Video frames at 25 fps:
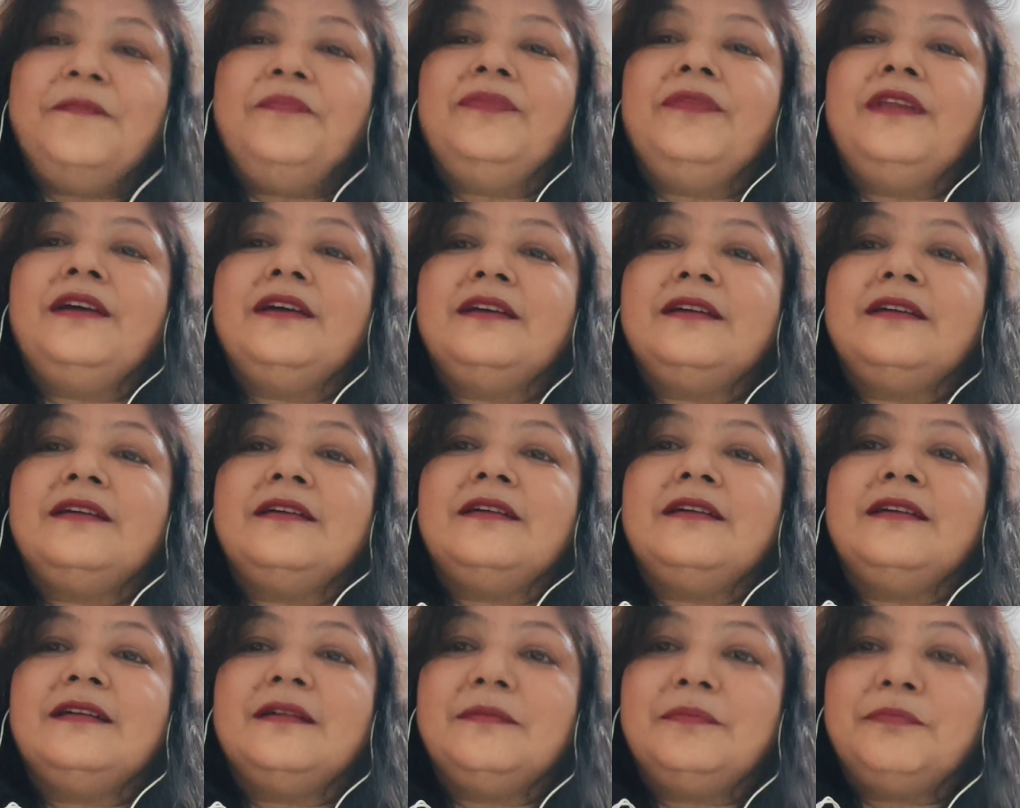
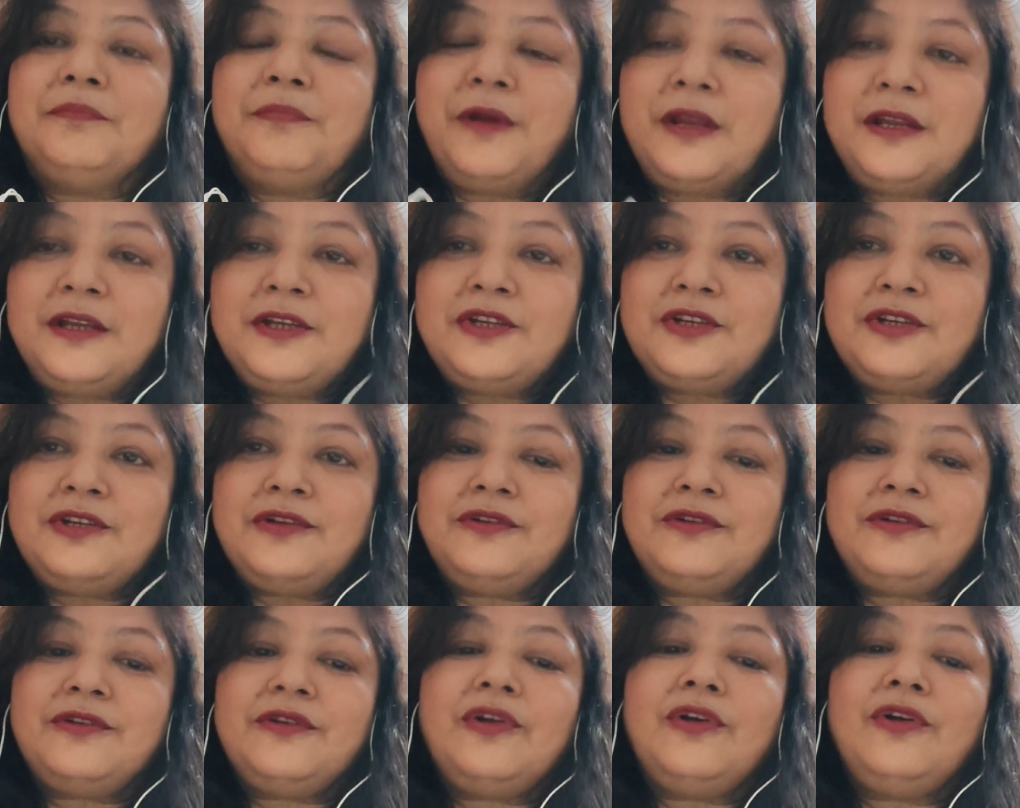the
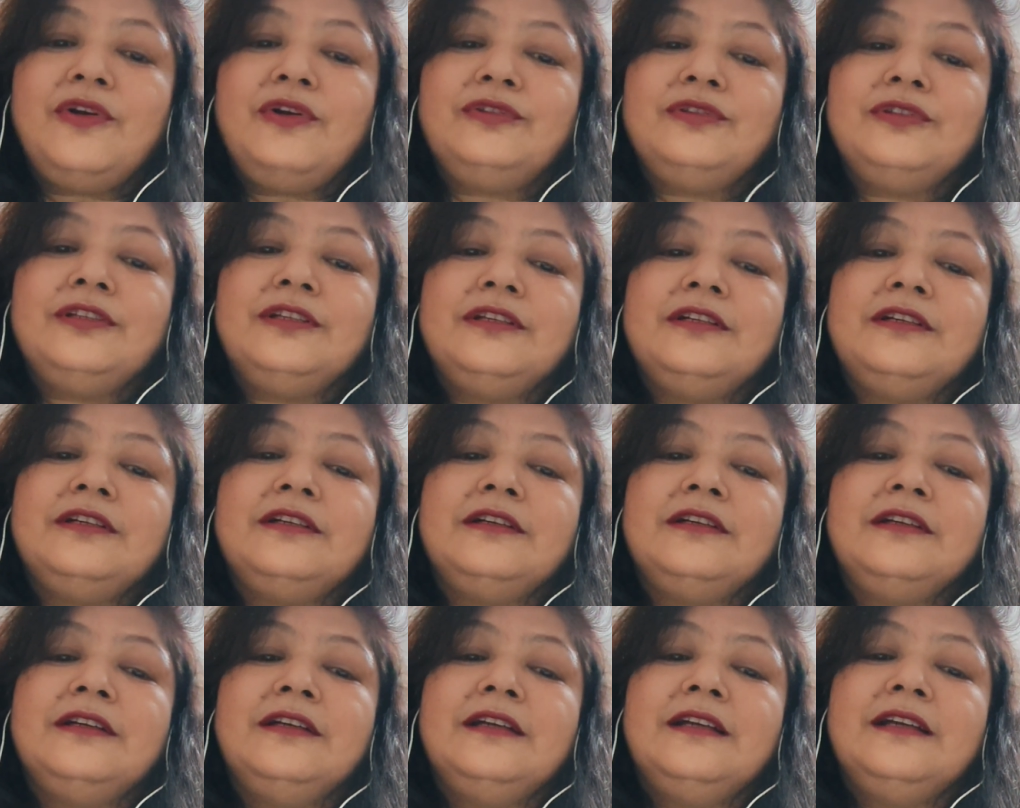pressure on the
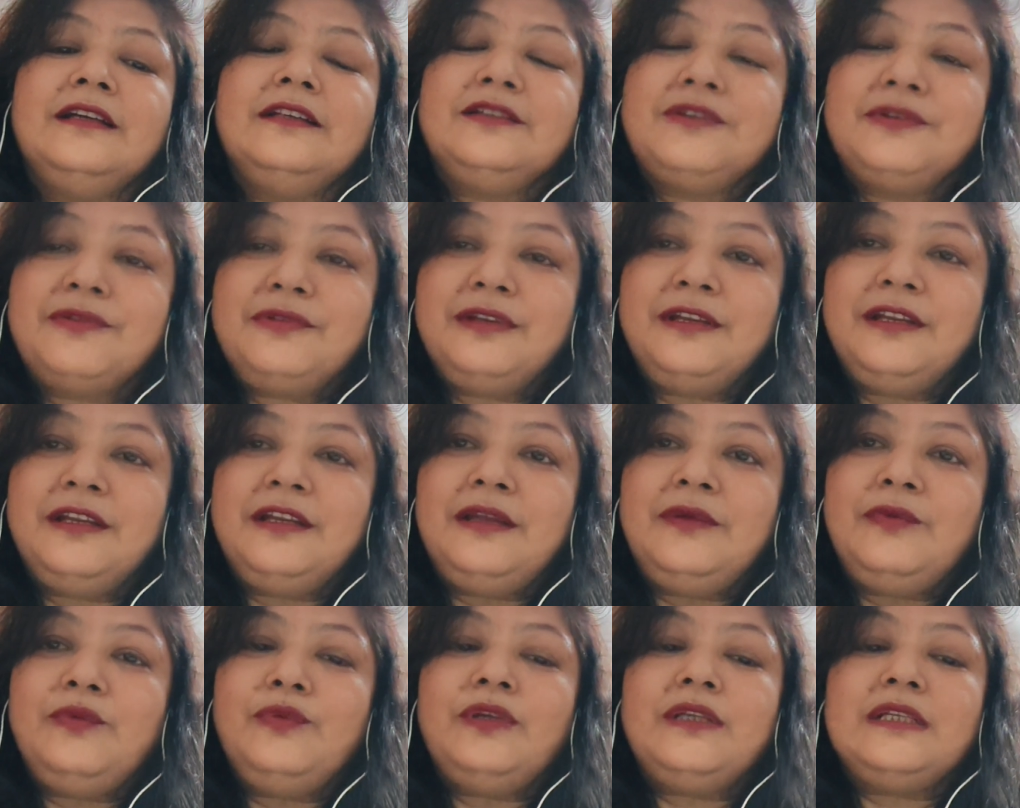
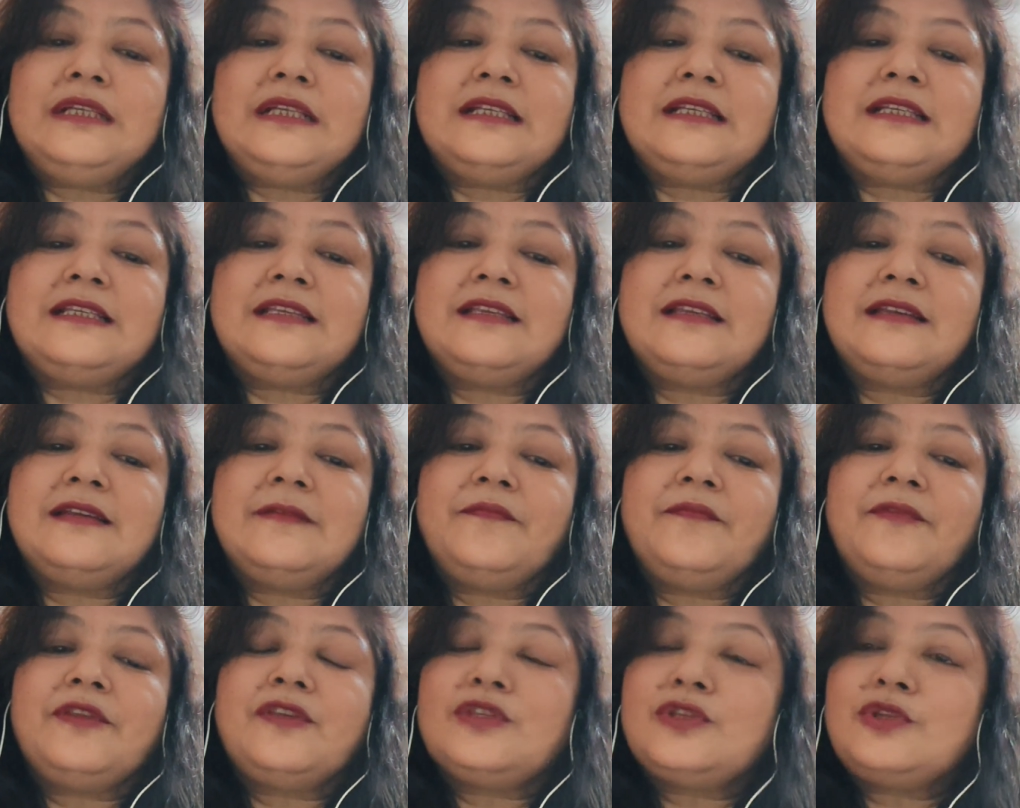tree, which is
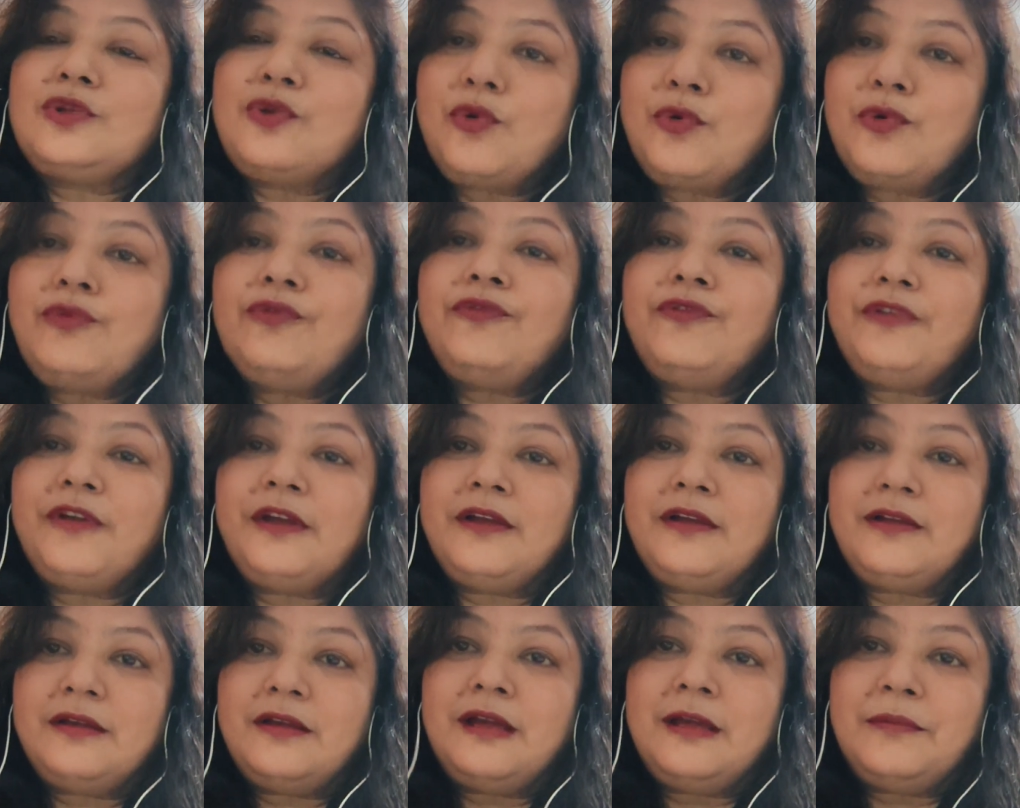
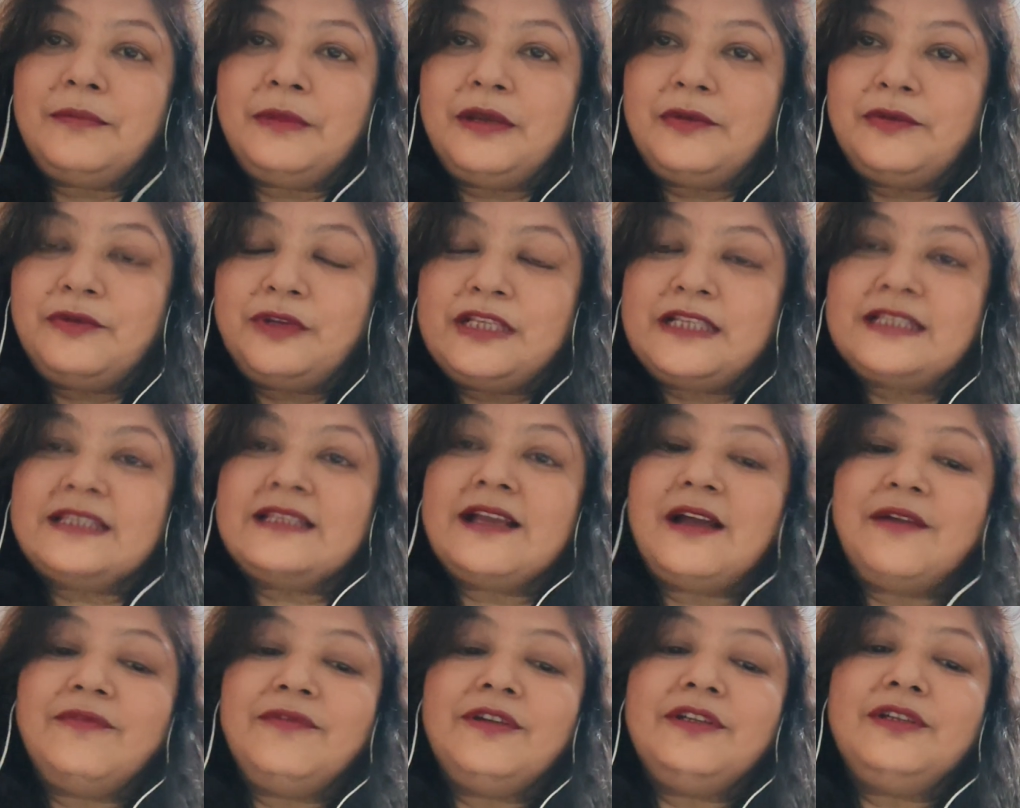which is
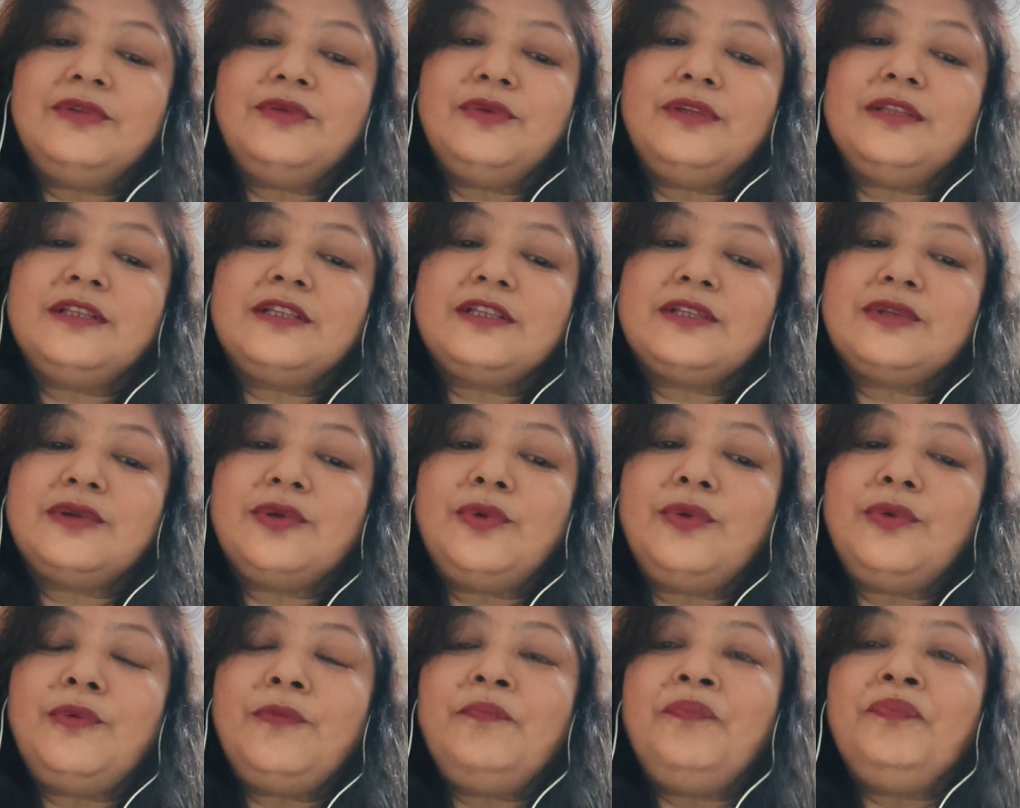covered with
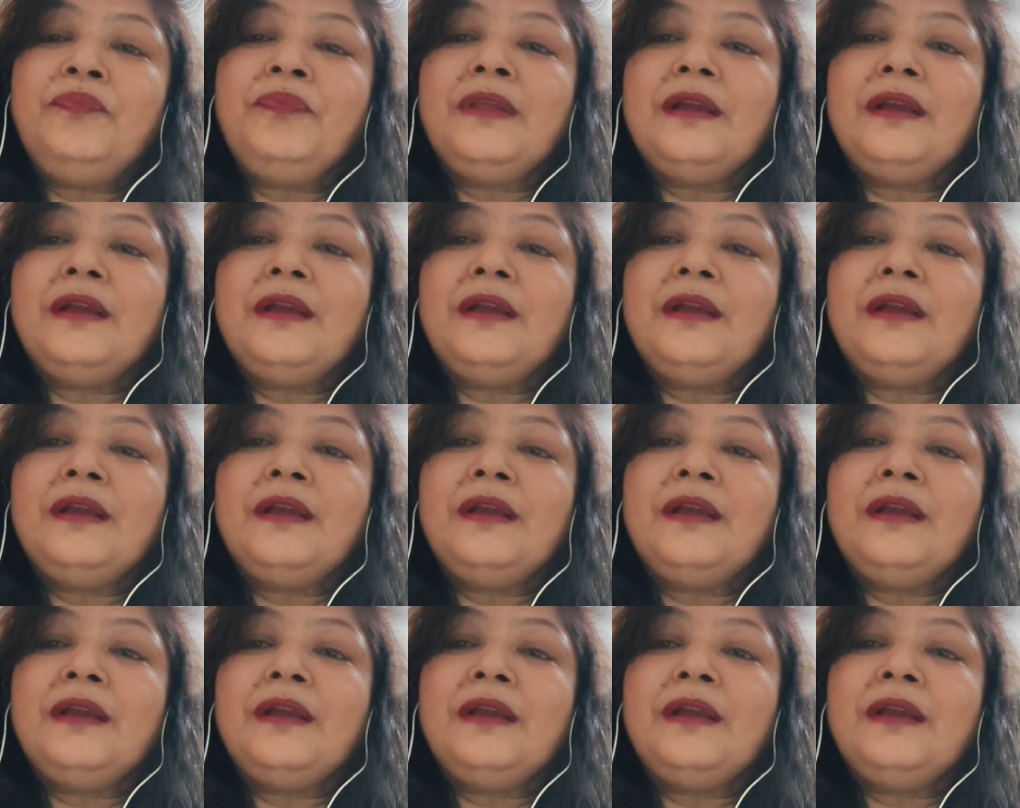snow,